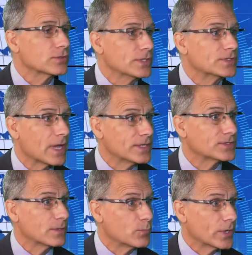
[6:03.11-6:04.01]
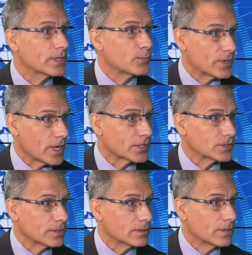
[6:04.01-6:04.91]
sure these guys can bring it
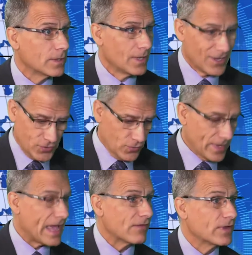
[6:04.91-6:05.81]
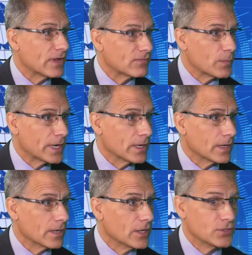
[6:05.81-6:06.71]
production. Do they have enough
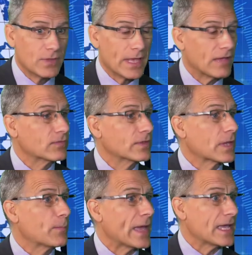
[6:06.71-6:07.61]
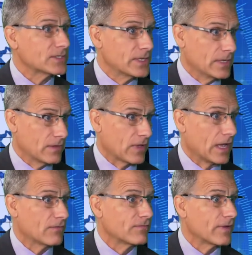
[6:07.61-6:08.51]
money? do they have the capacity of,
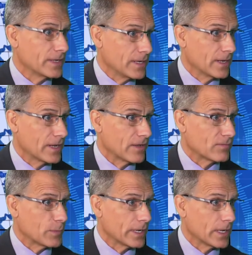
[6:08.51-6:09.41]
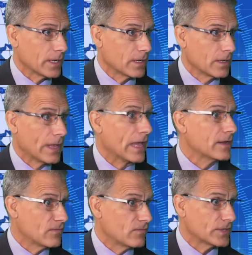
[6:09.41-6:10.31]
of finding enough money mm-hmm. and
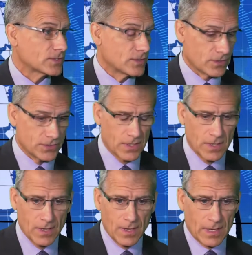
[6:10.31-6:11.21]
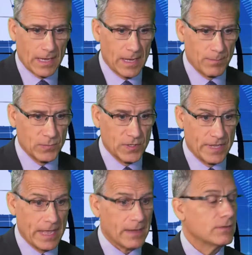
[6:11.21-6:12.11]
investors? Um,
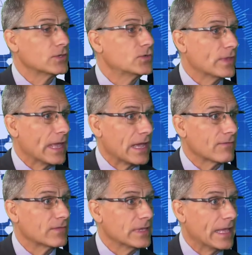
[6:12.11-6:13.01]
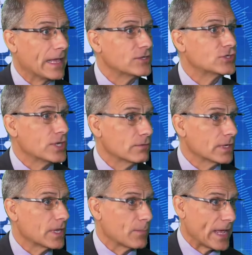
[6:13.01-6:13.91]
then do they have the
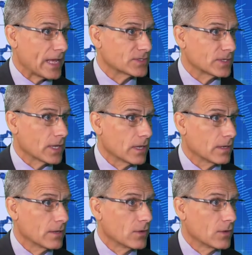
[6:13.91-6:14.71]
engineering capacity